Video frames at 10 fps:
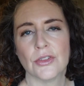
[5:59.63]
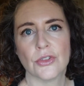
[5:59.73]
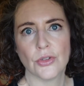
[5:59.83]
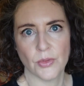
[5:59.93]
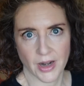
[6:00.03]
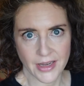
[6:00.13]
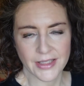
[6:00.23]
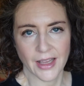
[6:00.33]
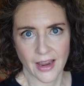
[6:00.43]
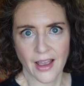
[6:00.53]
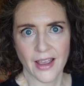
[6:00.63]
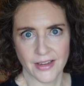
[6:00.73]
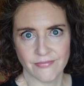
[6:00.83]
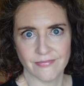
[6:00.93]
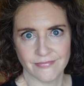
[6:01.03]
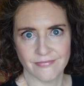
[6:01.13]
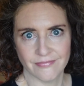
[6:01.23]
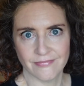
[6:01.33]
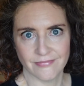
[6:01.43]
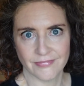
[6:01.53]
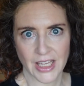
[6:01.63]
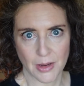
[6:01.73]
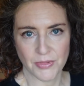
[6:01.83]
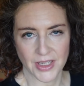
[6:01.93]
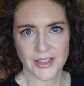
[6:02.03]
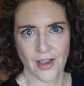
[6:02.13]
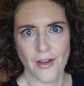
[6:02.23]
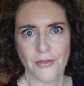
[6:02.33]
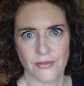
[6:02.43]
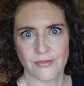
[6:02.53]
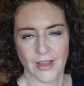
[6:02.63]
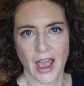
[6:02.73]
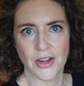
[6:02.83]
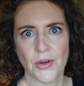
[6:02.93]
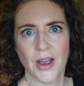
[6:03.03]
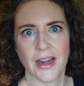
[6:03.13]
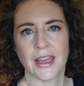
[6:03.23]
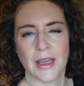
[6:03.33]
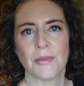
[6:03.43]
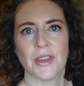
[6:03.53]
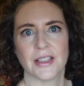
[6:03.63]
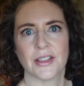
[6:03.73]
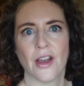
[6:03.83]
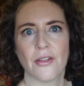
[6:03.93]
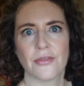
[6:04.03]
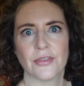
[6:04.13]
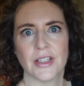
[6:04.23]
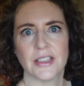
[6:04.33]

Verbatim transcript: So when I say I keep things off, I how to keep things off.